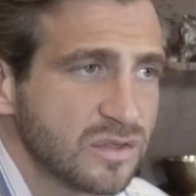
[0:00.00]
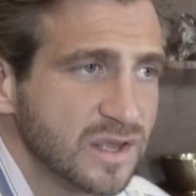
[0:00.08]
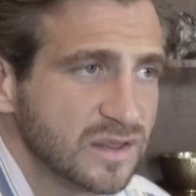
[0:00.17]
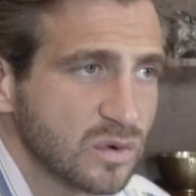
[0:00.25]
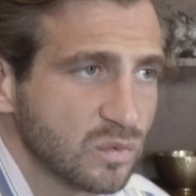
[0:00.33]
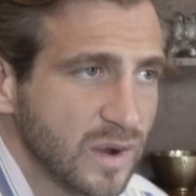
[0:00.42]

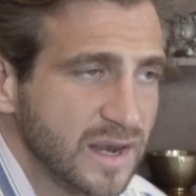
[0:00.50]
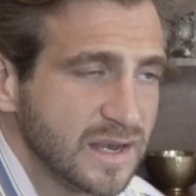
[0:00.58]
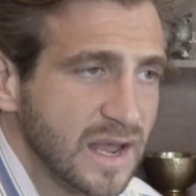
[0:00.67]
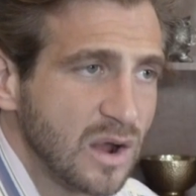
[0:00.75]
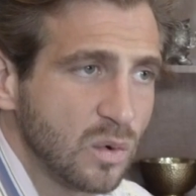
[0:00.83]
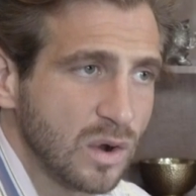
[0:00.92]
think that right
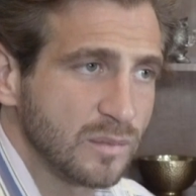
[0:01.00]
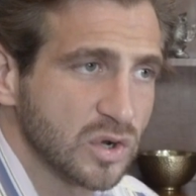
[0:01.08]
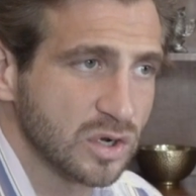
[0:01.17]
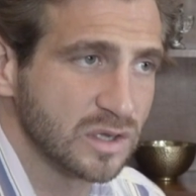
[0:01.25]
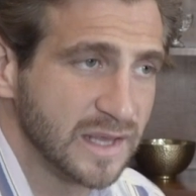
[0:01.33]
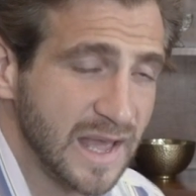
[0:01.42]
now where I'm
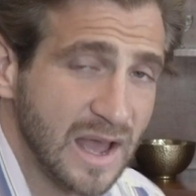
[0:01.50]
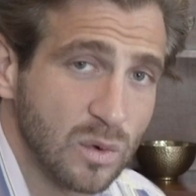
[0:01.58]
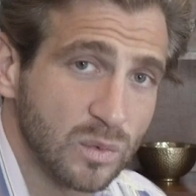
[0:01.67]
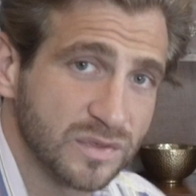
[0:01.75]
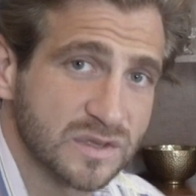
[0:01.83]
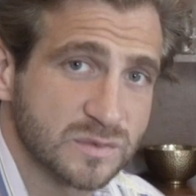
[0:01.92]
currently at
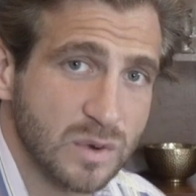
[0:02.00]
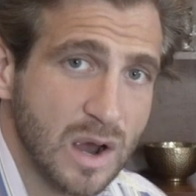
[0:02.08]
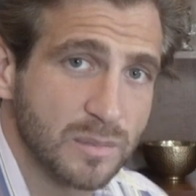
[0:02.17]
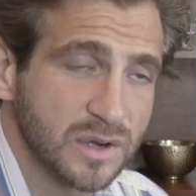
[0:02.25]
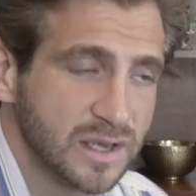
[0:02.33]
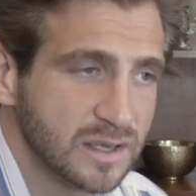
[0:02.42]
with this
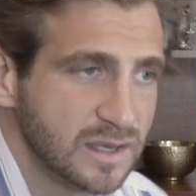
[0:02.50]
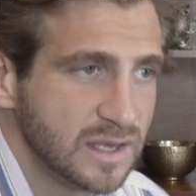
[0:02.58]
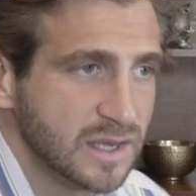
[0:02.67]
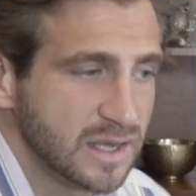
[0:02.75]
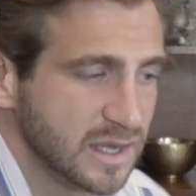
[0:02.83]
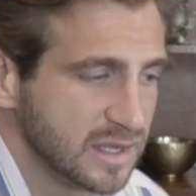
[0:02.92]
property
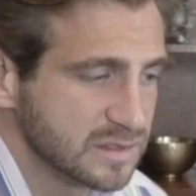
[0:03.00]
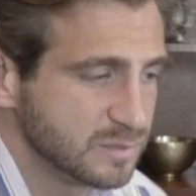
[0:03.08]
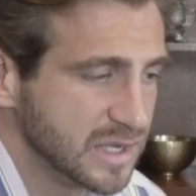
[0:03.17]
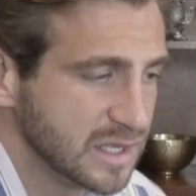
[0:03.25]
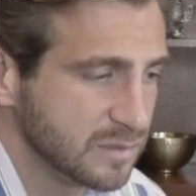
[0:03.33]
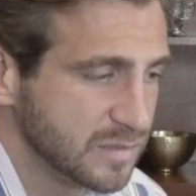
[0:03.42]
is
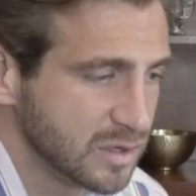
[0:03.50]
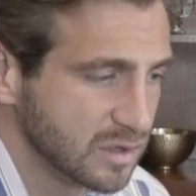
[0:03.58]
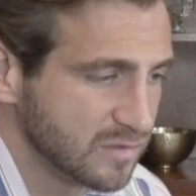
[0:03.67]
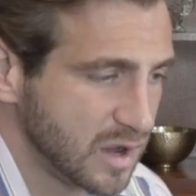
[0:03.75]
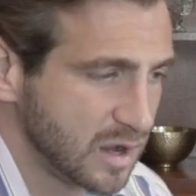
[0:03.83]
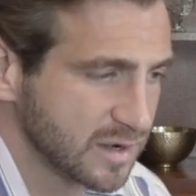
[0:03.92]
being the middle
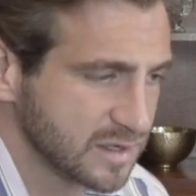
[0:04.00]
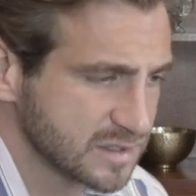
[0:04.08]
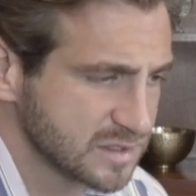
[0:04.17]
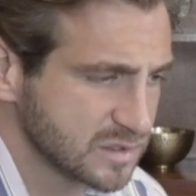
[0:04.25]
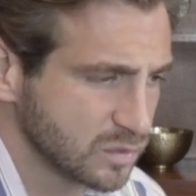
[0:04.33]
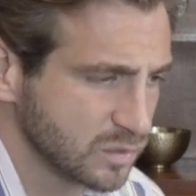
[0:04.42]
of
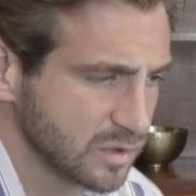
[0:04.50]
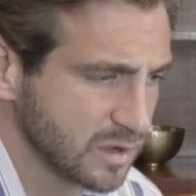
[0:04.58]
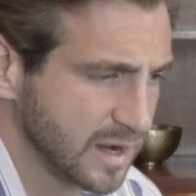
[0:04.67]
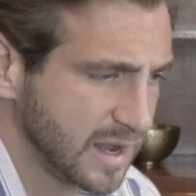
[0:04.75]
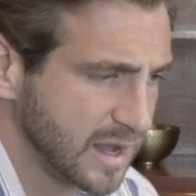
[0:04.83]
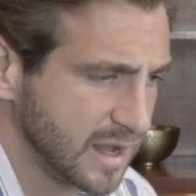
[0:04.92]
August, we're
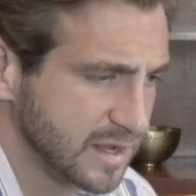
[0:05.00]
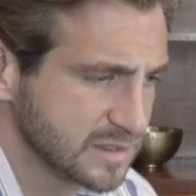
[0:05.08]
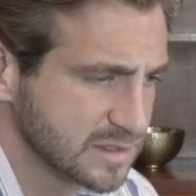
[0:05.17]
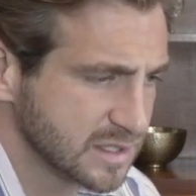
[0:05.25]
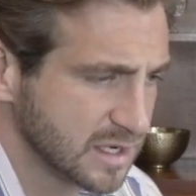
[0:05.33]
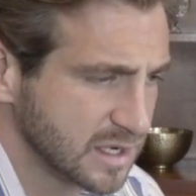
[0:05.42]

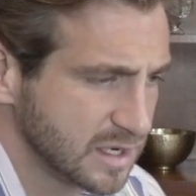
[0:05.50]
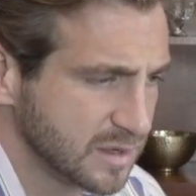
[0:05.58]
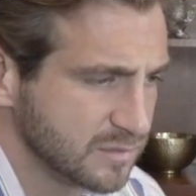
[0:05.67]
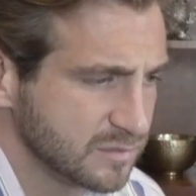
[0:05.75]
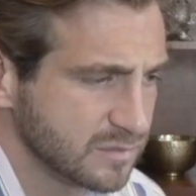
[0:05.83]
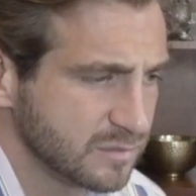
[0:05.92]
at
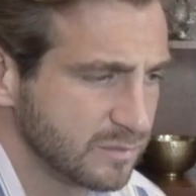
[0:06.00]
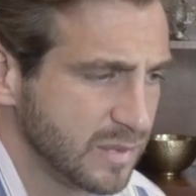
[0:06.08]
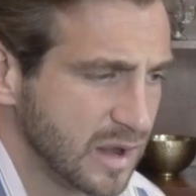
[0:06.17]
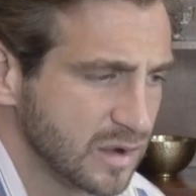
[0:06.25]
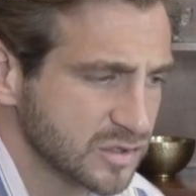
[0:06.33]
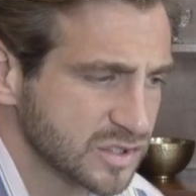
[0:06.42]

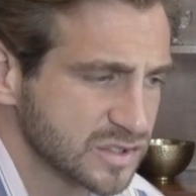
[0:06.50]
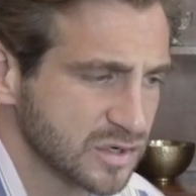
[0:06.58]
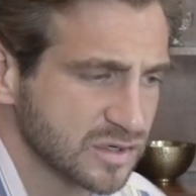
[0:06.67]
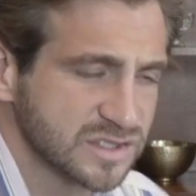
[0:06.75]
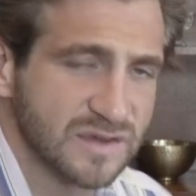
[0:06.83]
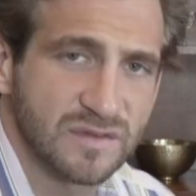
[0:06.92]
about just
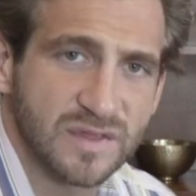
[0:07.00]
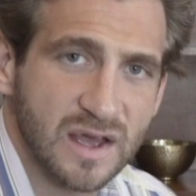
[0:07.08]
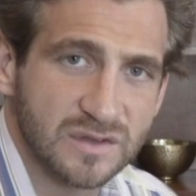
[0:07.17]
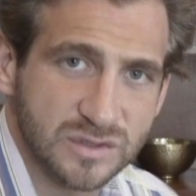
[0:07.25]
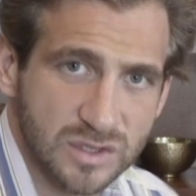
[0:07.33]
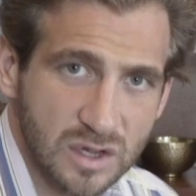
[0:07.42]
under
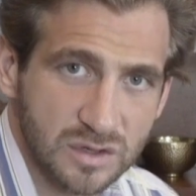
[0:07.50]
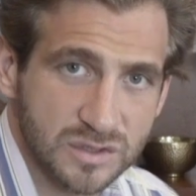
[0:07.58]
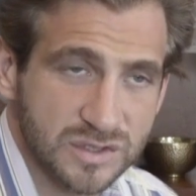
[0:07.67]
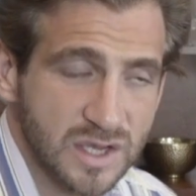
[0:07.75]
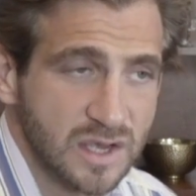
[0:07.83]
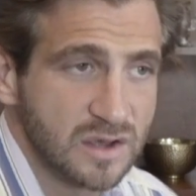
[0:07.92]

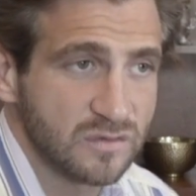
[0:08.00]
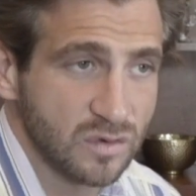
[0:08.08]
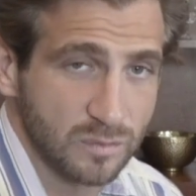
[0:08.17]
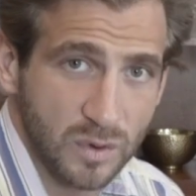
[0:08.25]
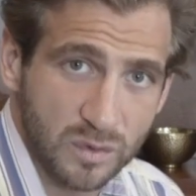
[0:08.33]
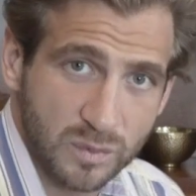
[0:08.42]
$7,000 for
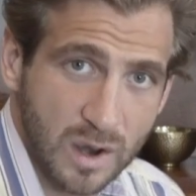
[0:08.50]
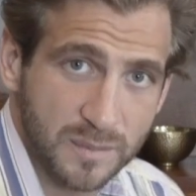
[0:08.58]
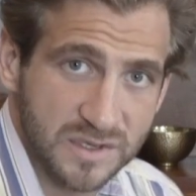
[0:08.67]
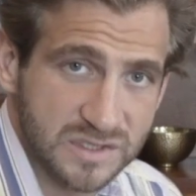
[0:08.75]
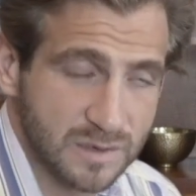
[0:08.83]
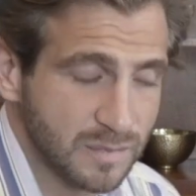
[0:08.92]
both
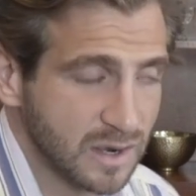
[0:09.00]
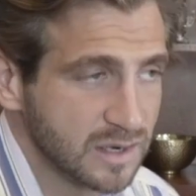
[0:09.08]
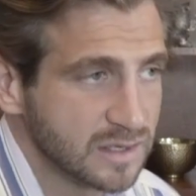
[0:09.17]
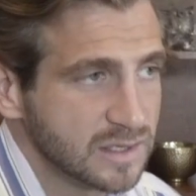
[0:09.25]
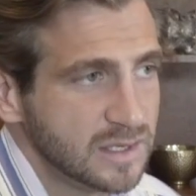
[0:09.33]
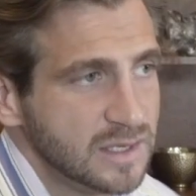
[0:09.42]
properties combined.